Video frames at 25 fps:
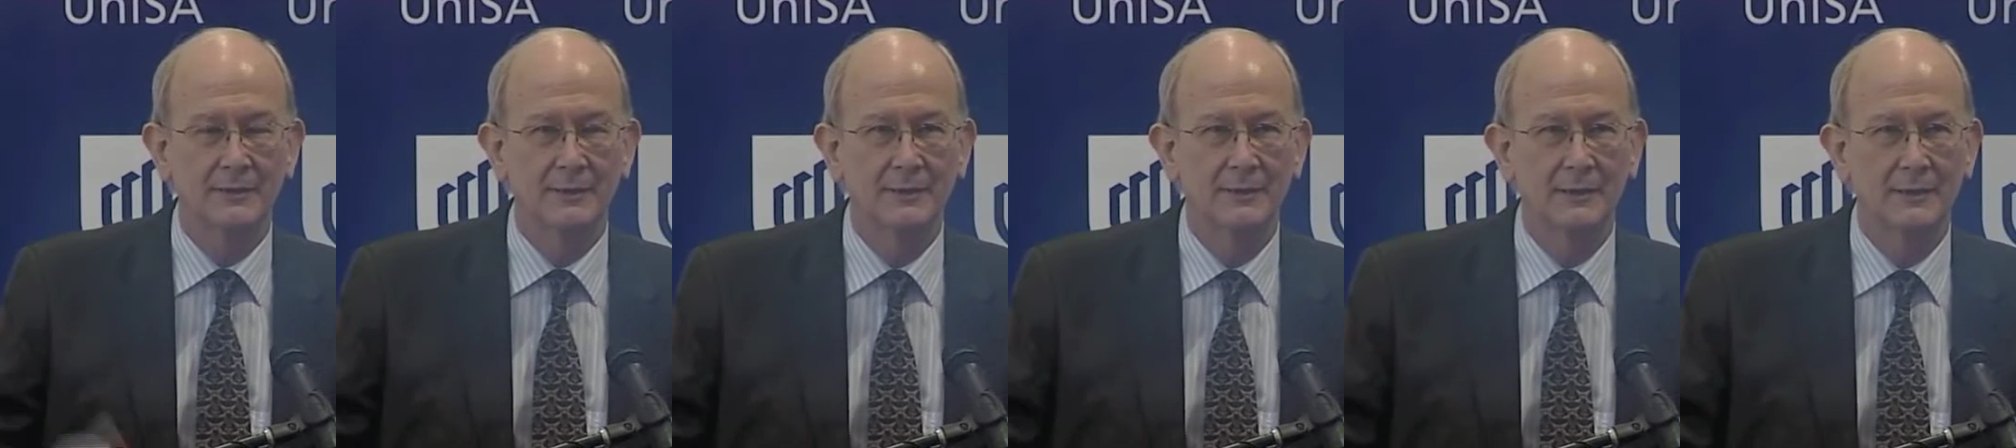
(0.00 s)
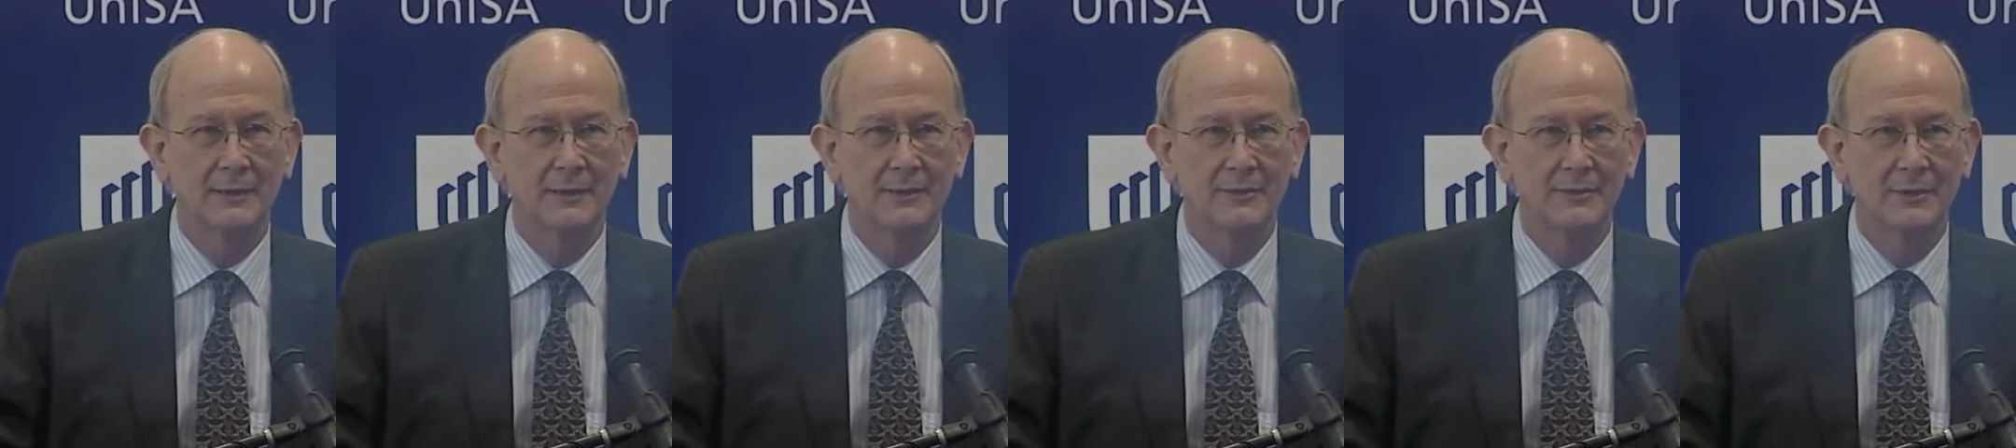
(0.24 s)

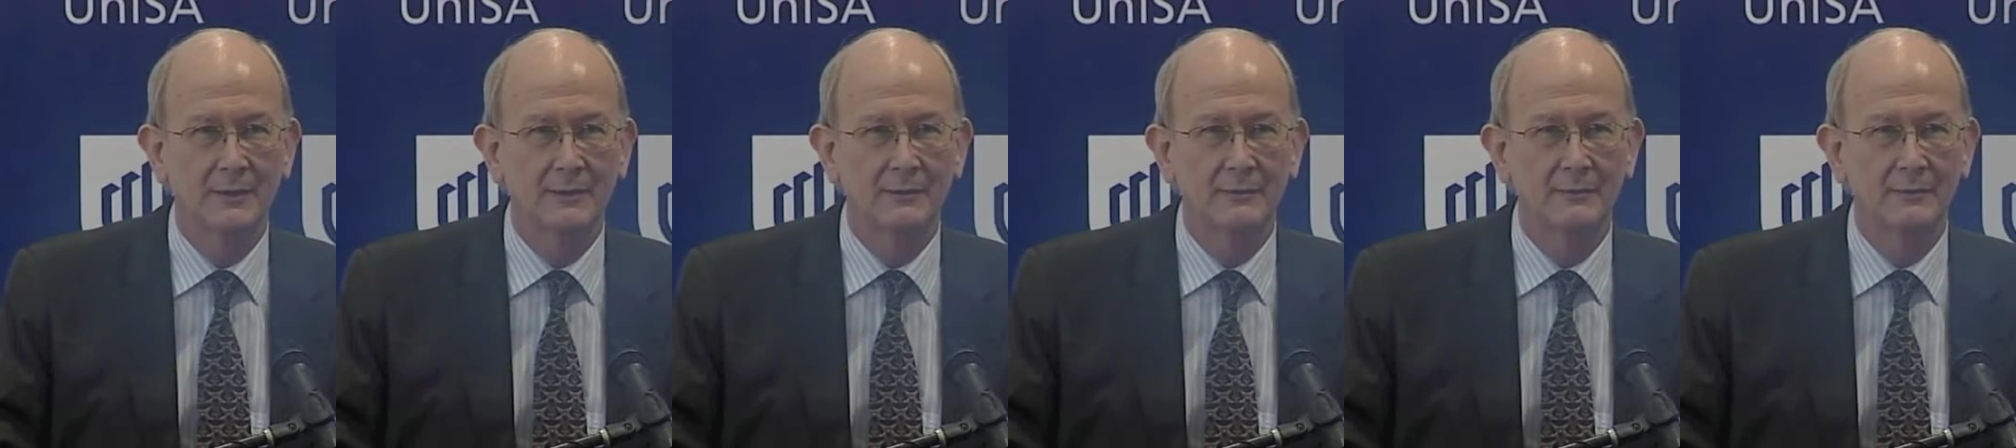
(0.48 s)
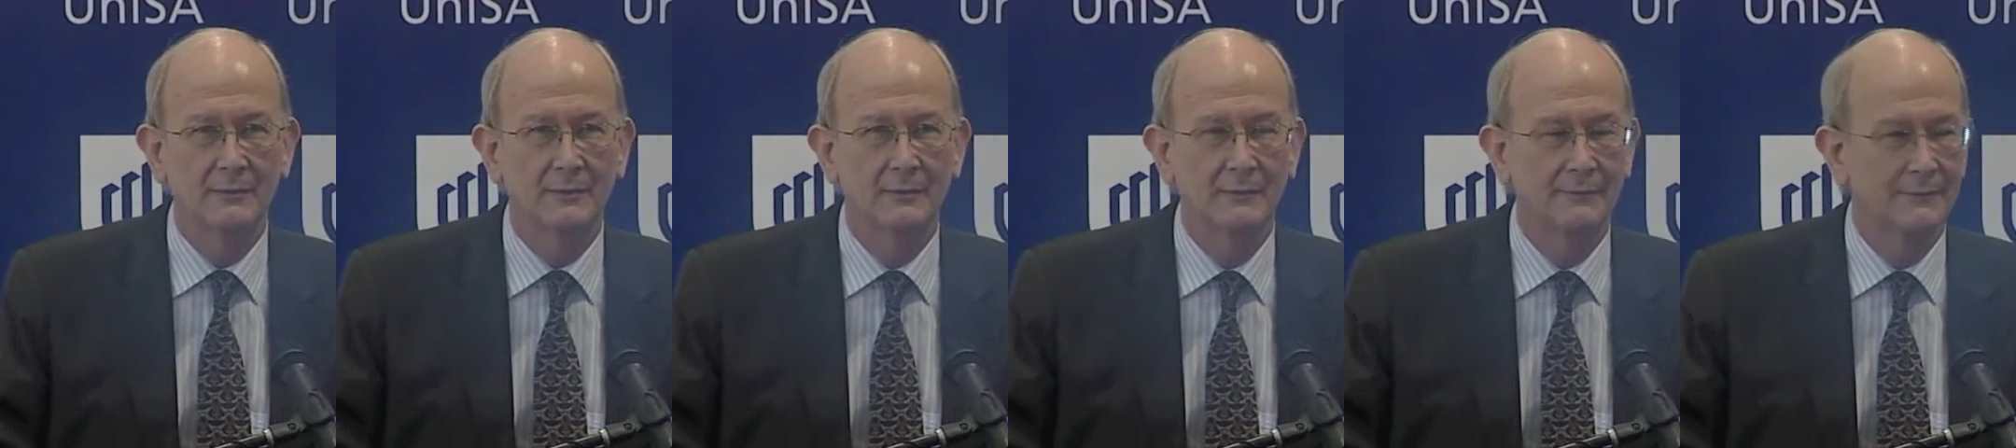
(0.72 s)
Attorney
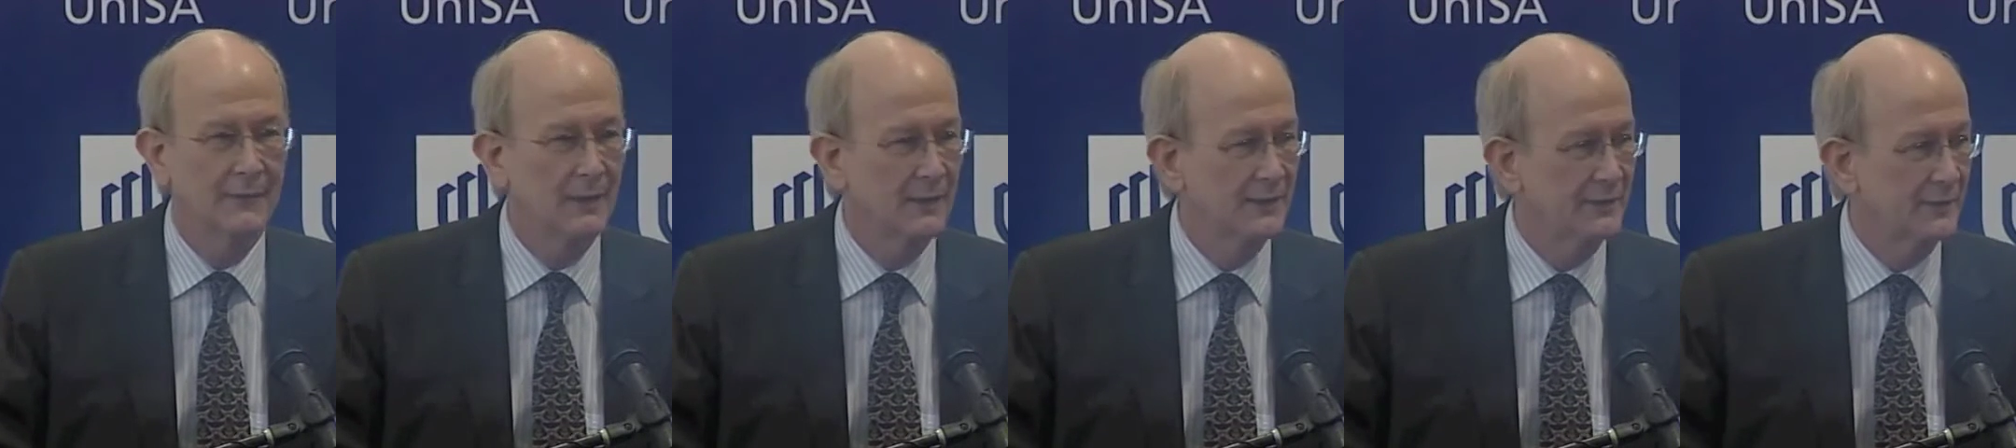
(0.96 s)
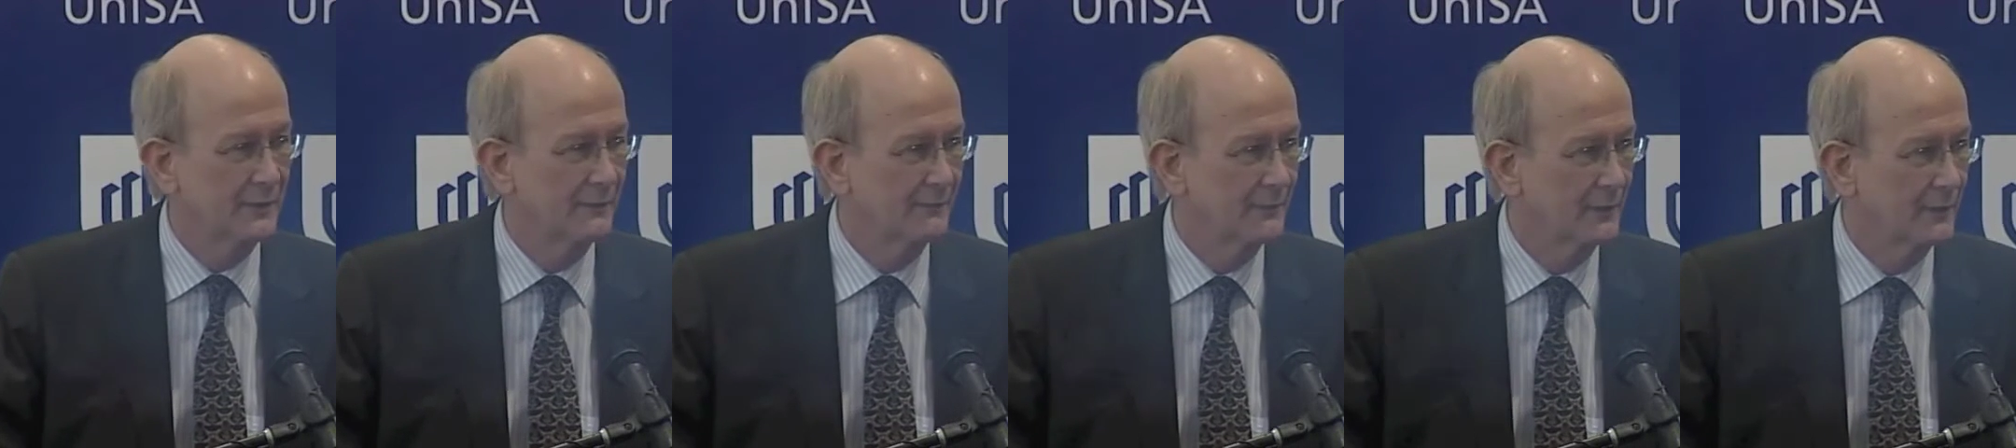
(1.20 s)
General or
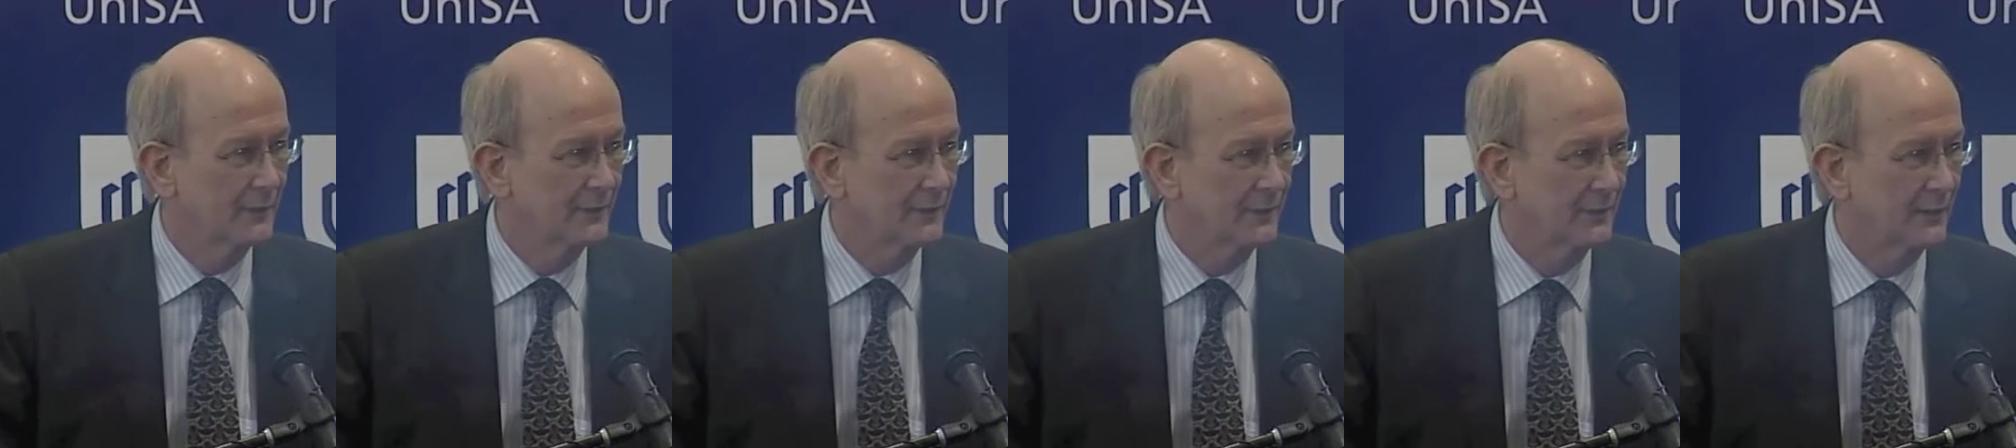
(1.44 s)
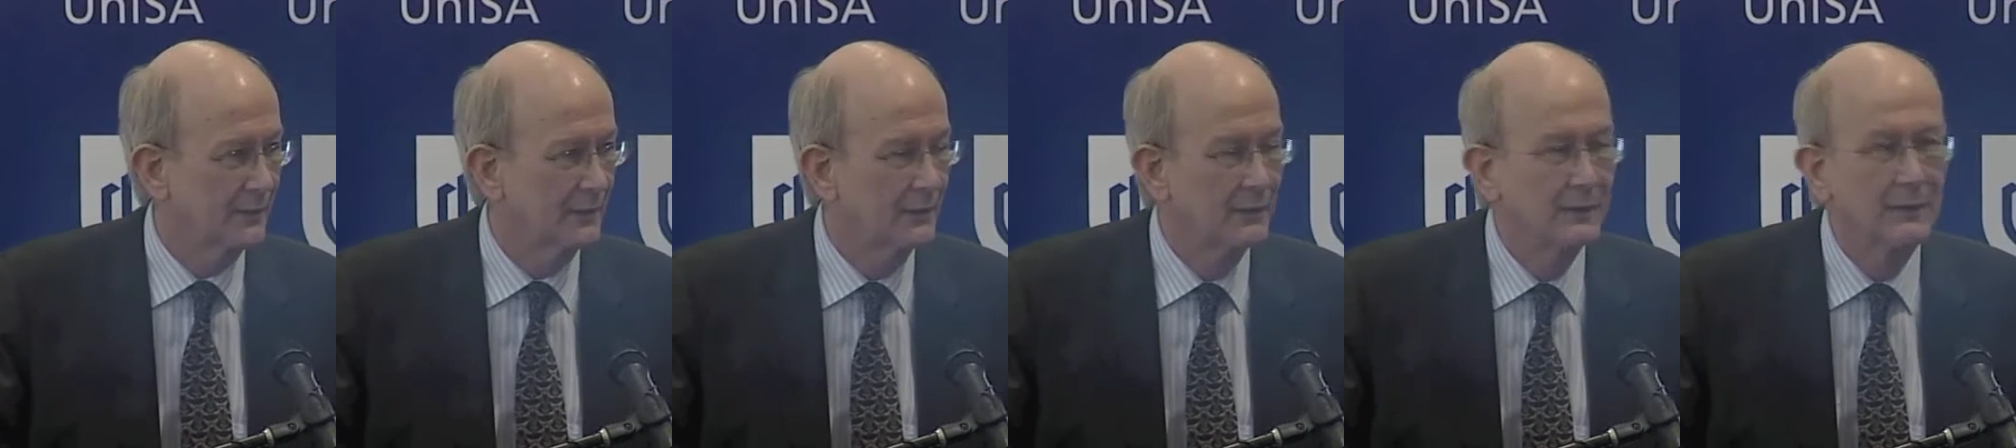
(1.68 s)
vice
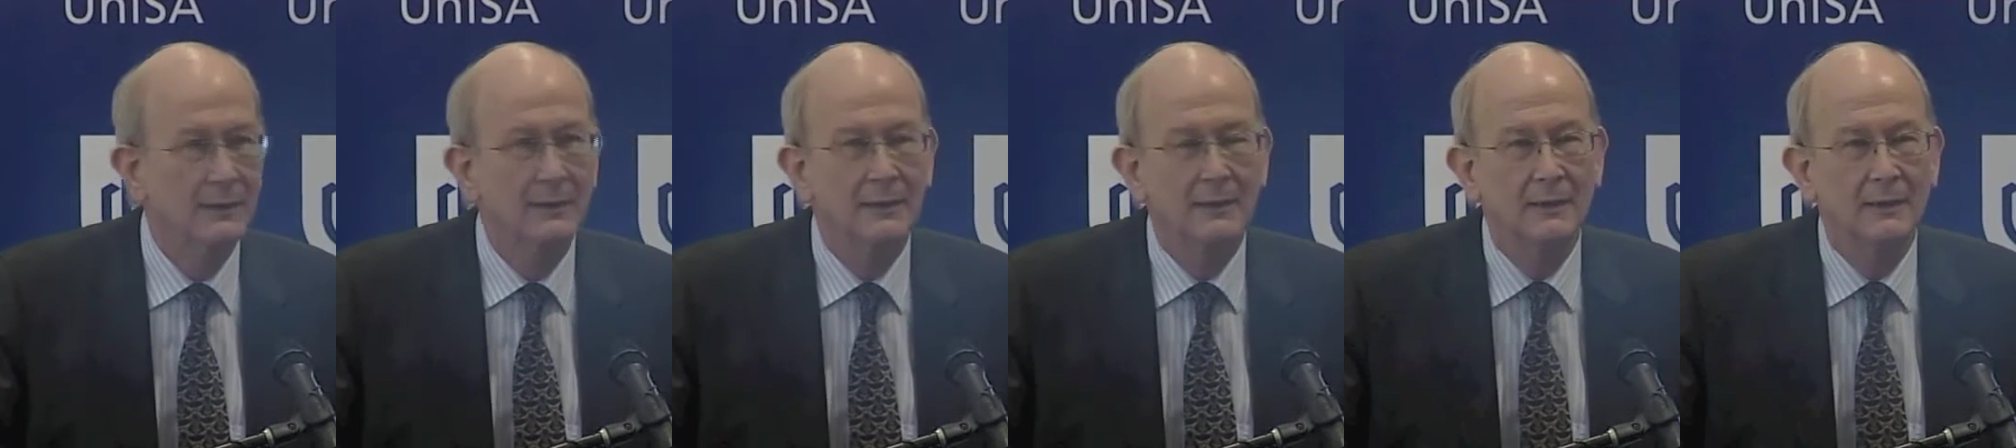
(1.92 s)
versa.